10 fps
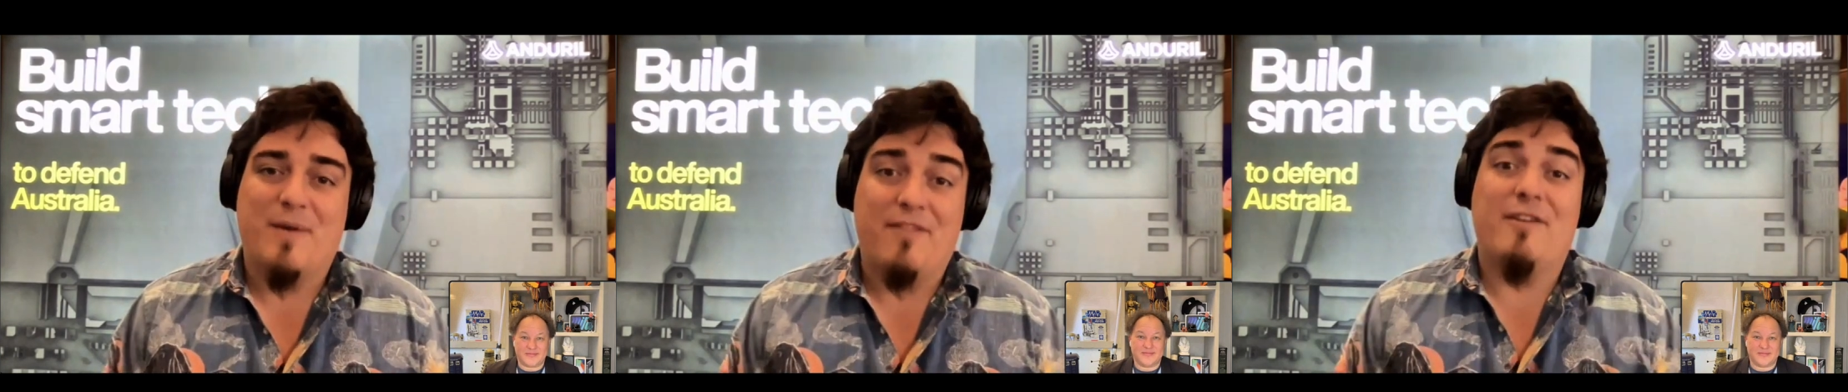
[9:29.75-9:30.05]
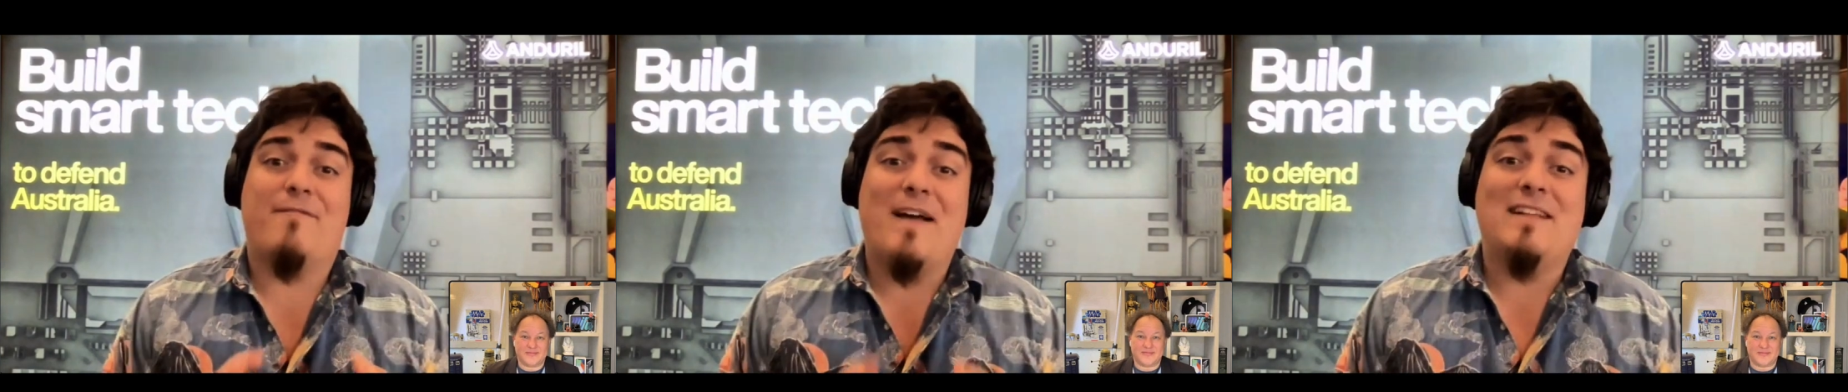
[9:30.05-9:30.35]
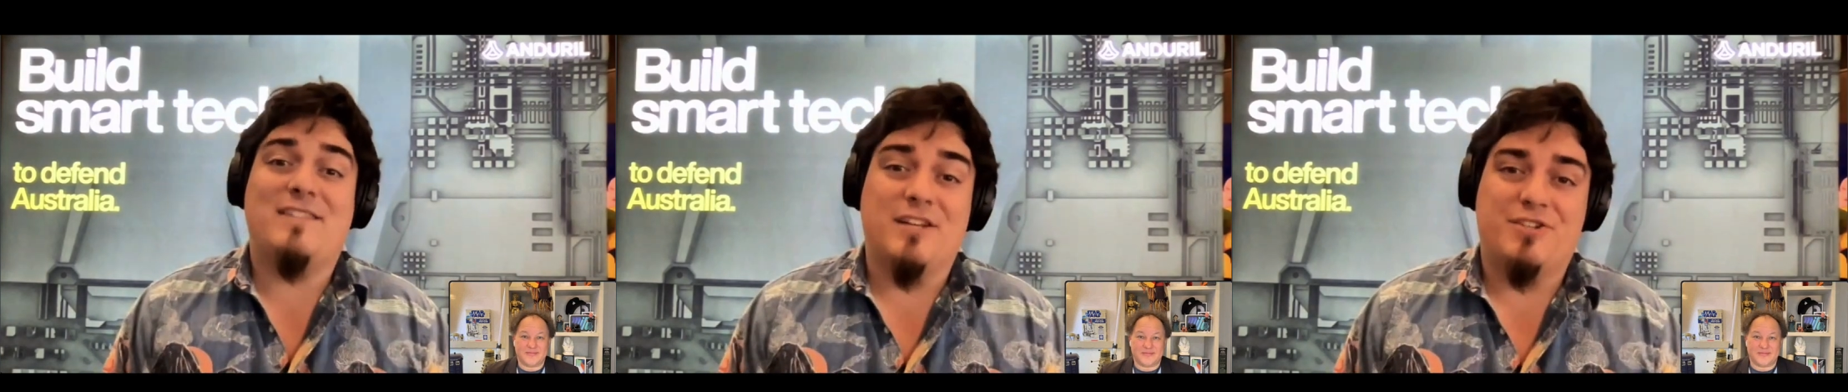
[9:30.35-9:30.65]
but in the
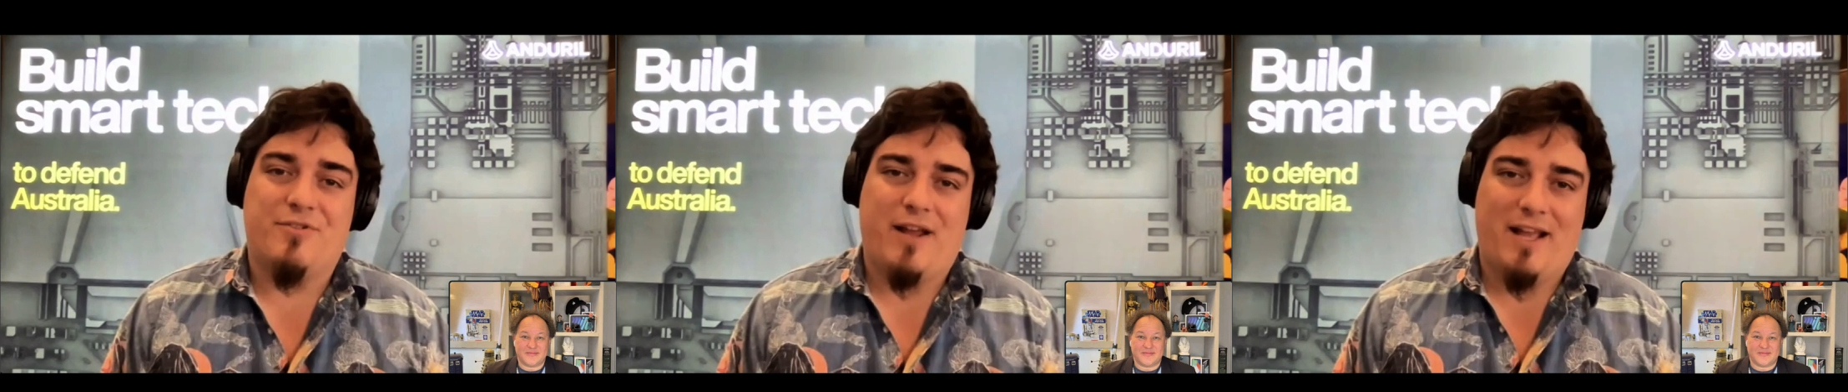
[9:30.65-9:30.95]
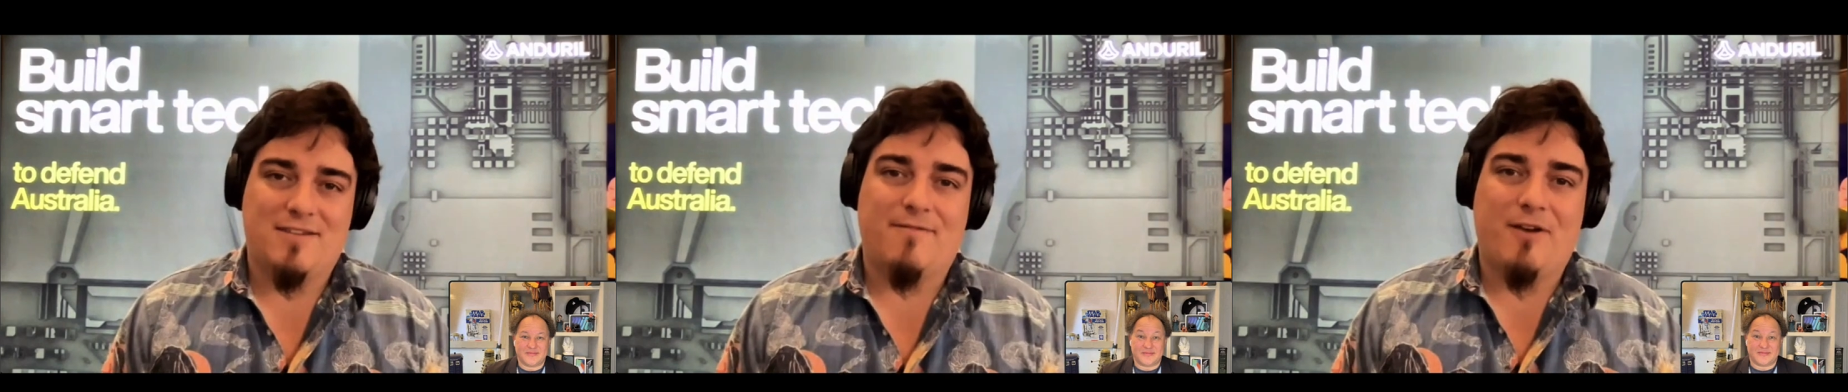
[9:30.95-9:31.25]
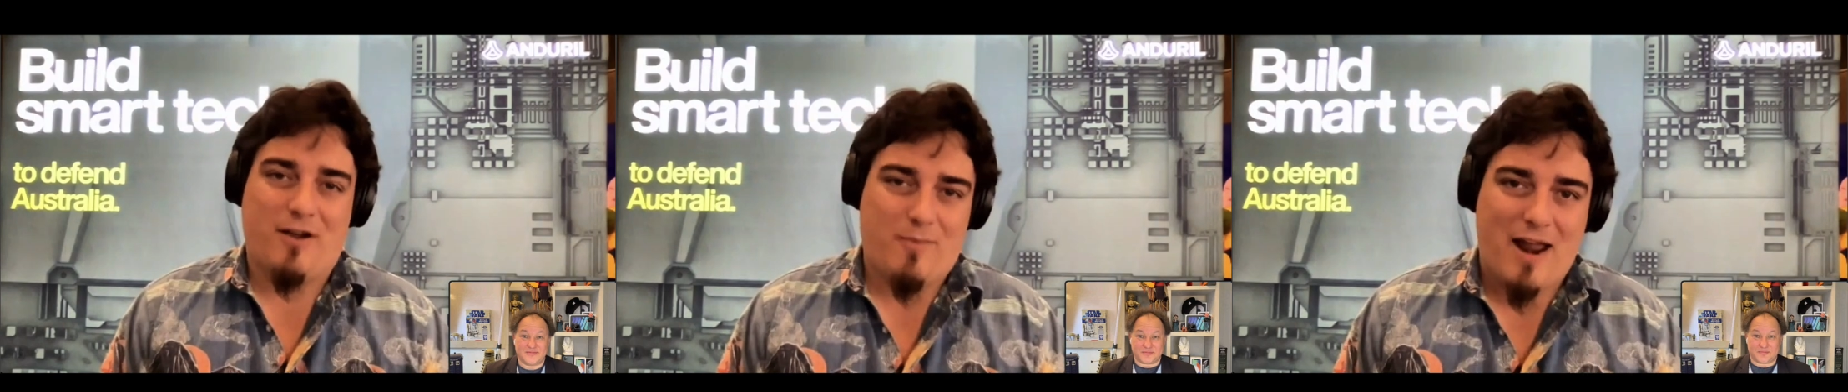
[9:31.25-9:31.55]
defense industry, it's a
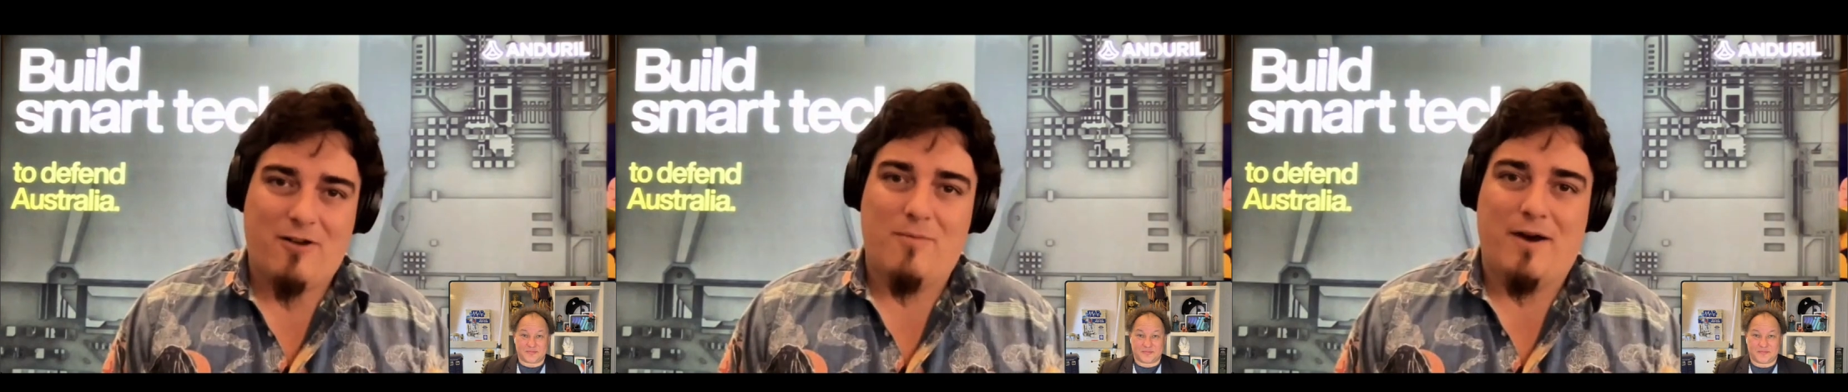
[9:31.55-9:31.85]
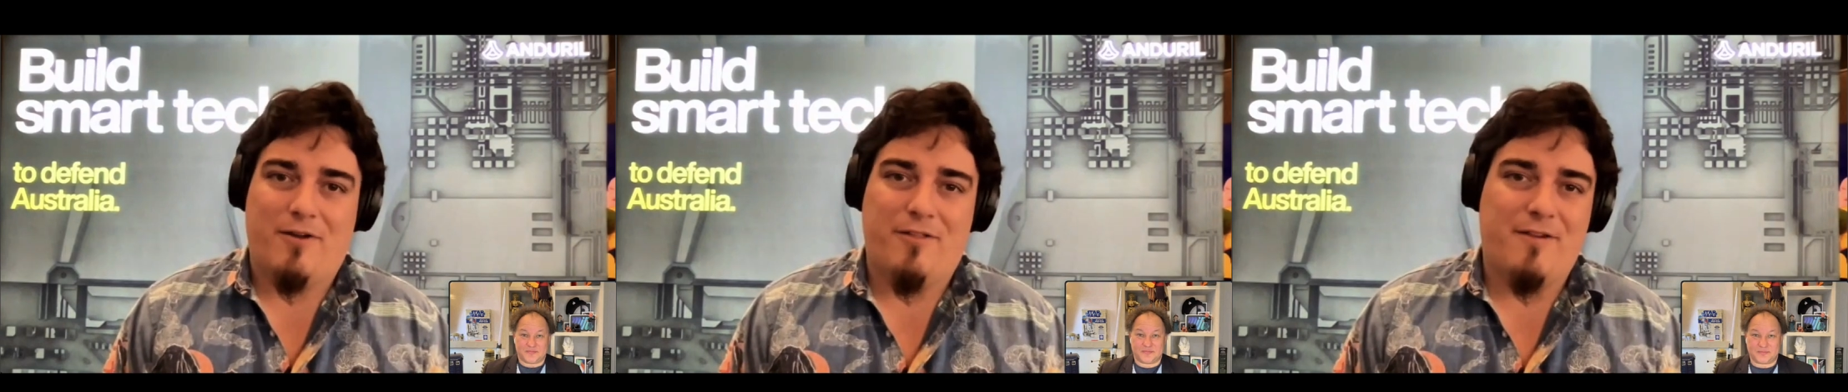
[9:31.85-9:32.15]
very radical model.